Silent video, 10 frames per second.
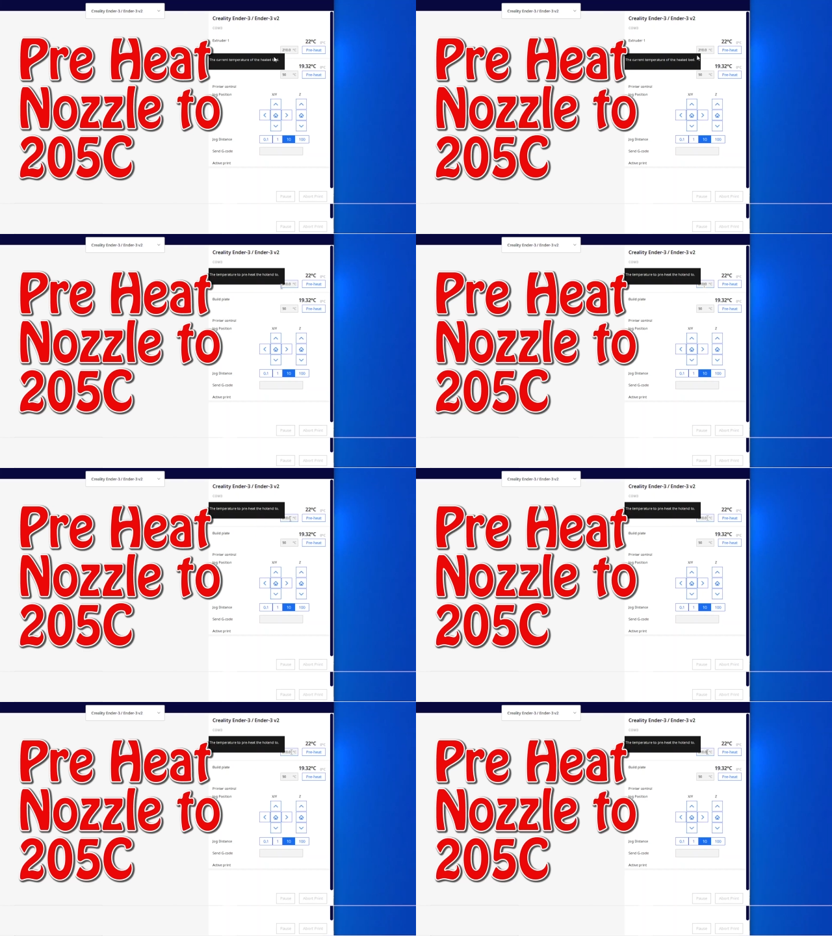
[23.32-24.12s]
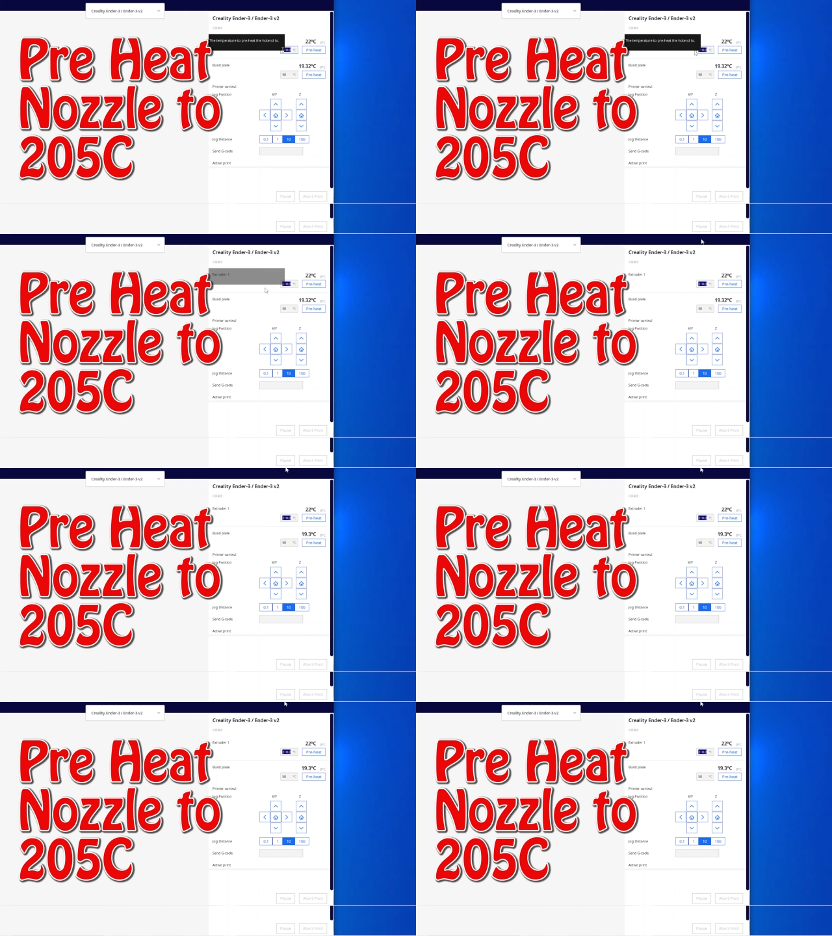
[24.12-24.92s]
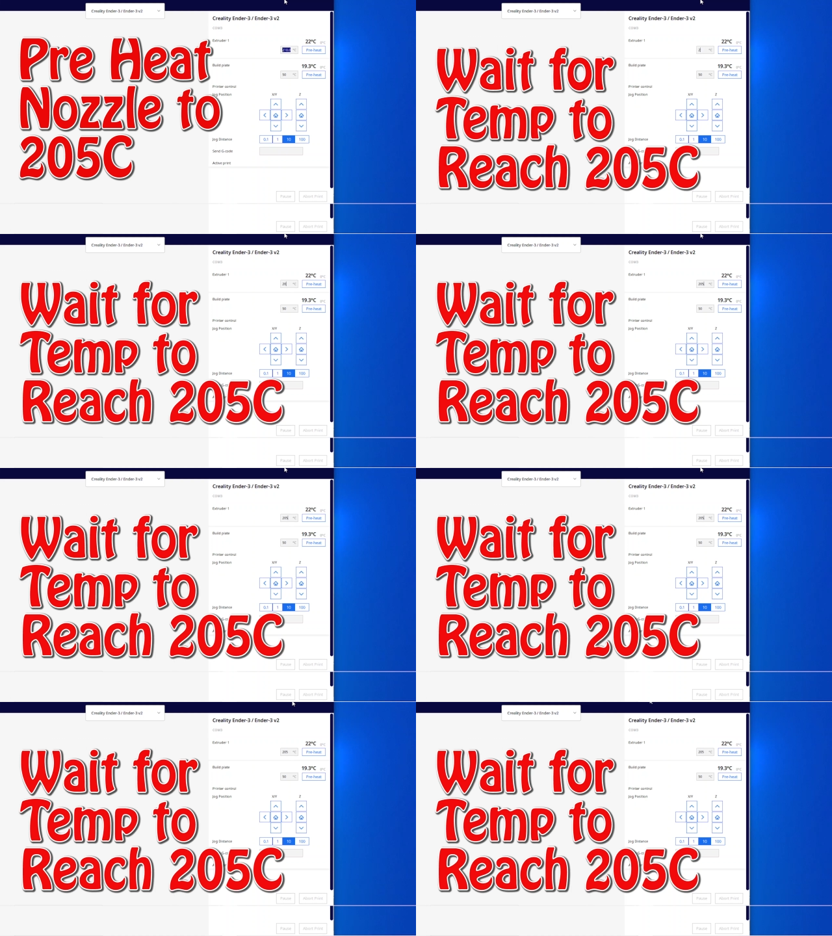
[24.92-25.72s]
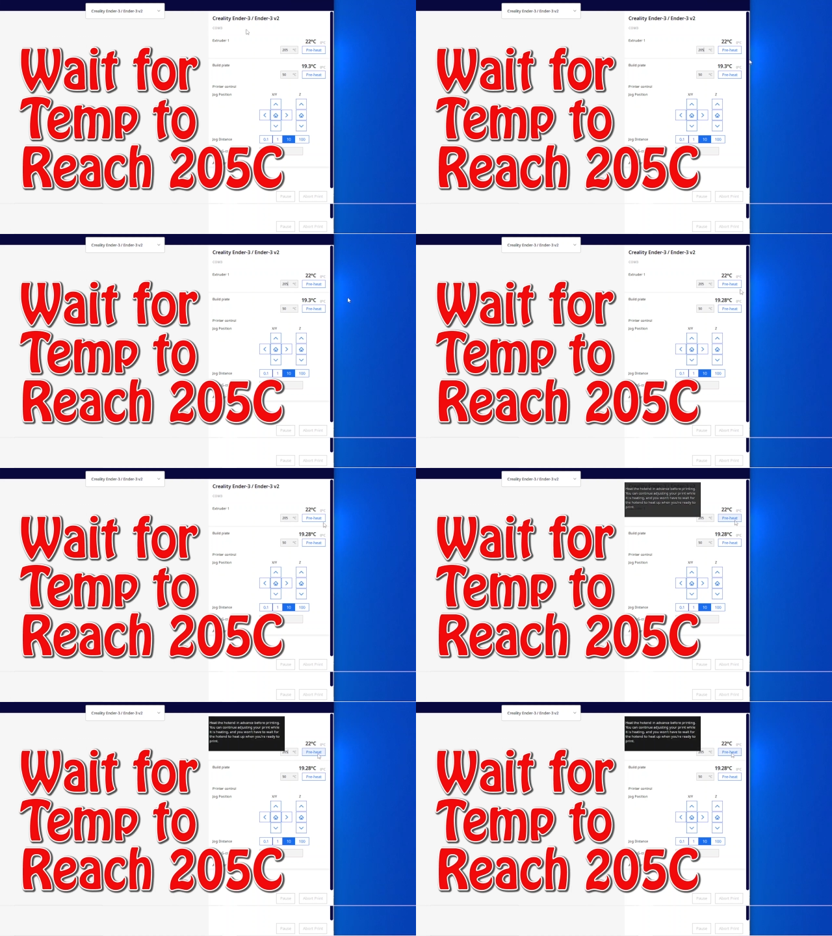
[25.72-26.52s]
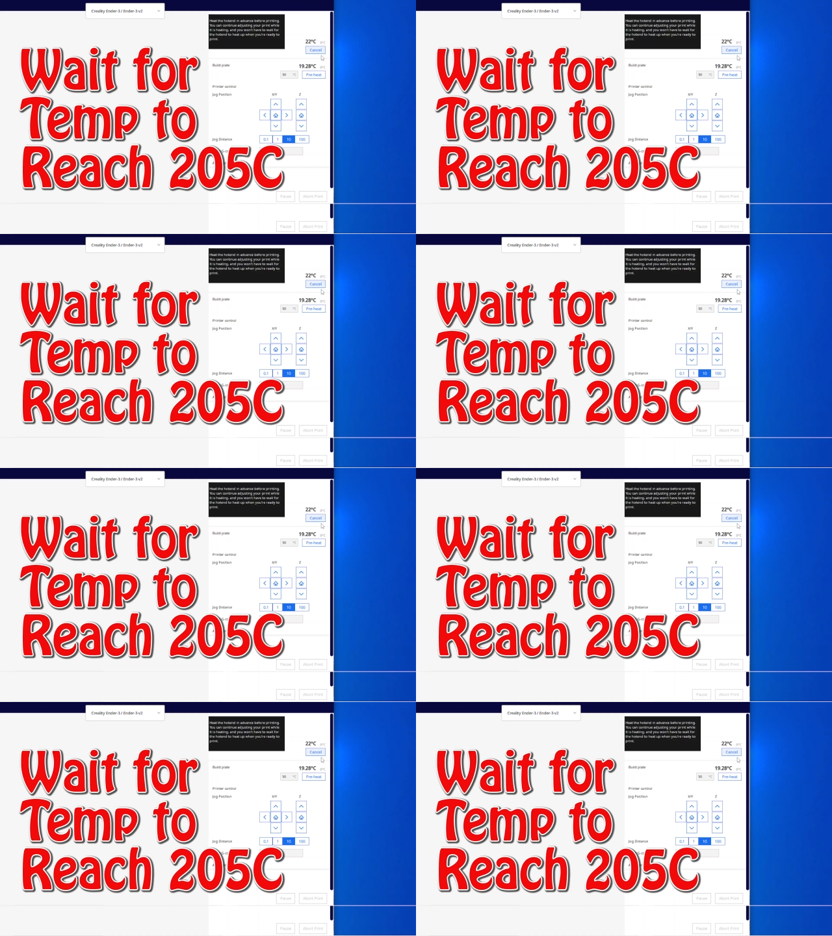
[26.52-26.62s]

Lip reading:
[unreadable: no face in view]